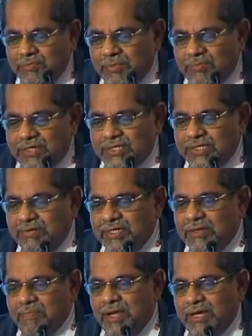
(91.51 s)
to be perceived as
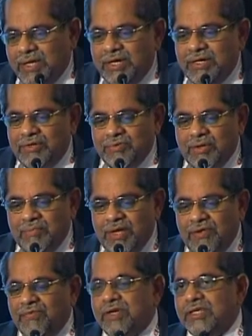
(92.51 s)
a plug-in to the
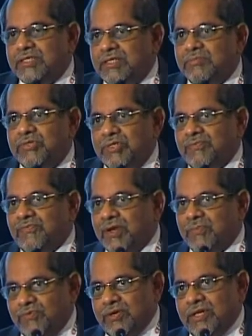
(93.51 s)
benefit distribution
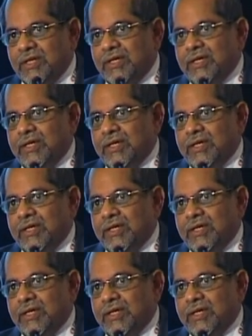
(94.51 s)
framework.